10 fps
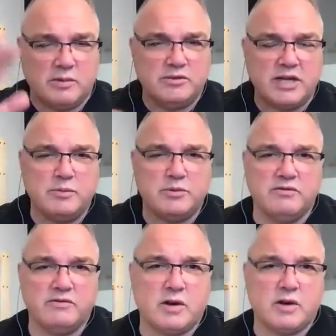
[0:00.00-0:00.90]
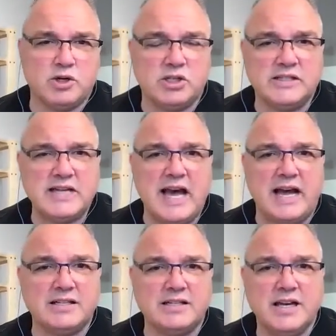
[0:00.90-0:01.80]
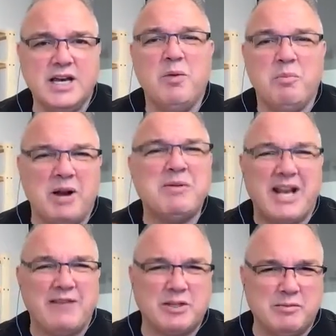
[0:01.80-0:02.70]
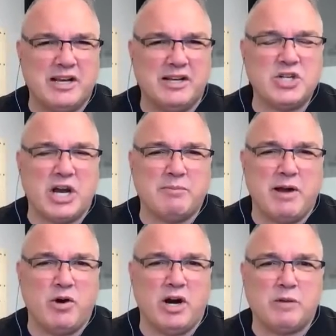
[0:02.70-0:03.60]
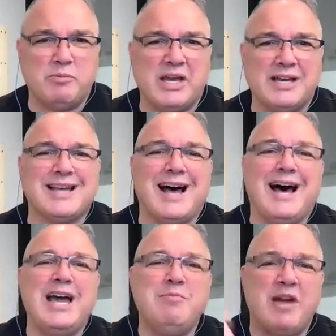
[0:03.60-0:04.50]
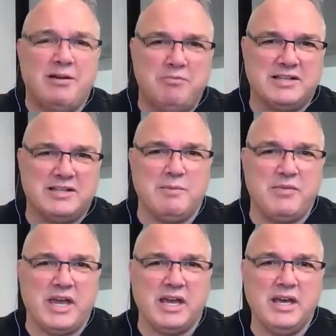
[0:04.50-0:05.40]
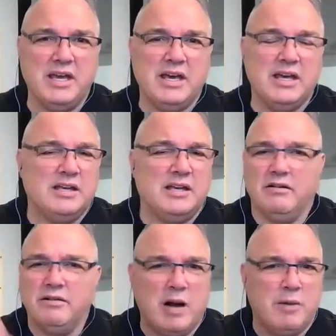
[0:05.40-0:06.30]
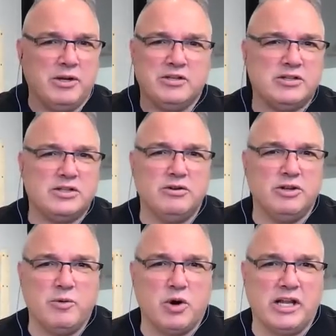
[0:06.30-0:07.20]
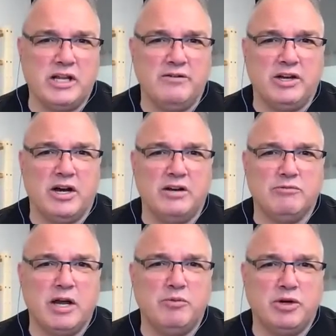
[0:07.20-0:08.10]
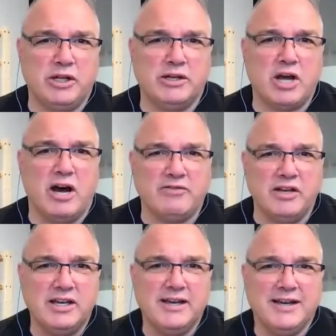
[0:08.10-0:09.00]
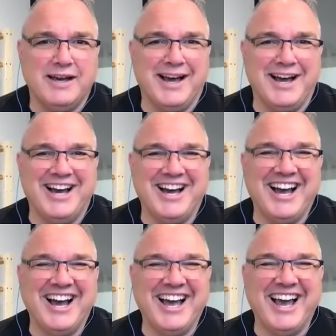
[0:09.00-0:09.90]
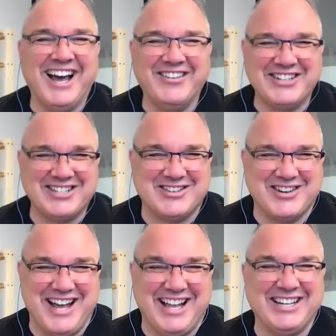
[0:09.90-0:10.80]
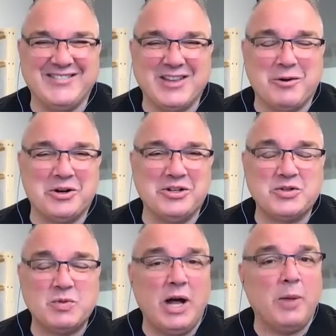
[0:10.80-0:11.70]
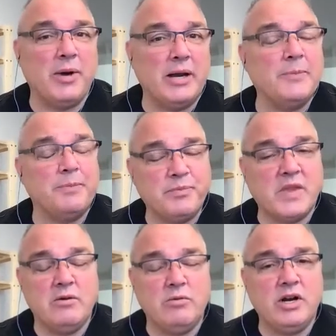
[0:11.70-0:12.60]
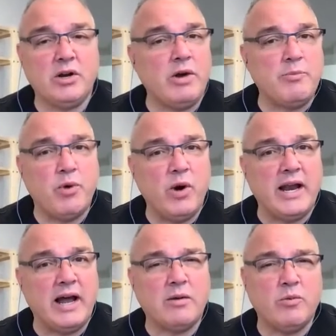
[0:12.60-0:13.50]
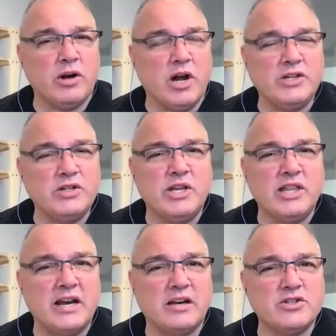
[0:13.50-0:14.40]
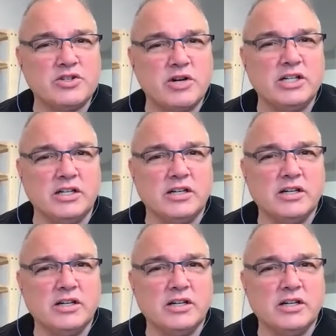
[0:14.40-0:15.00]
types of commercial attacks, but I'm going to have somebody else check my work because I might have missed something, up at 2 a.m. living on Red Bull and coffee, which is a reality of their world as well. But what a great point. How come we're not doing that in construction?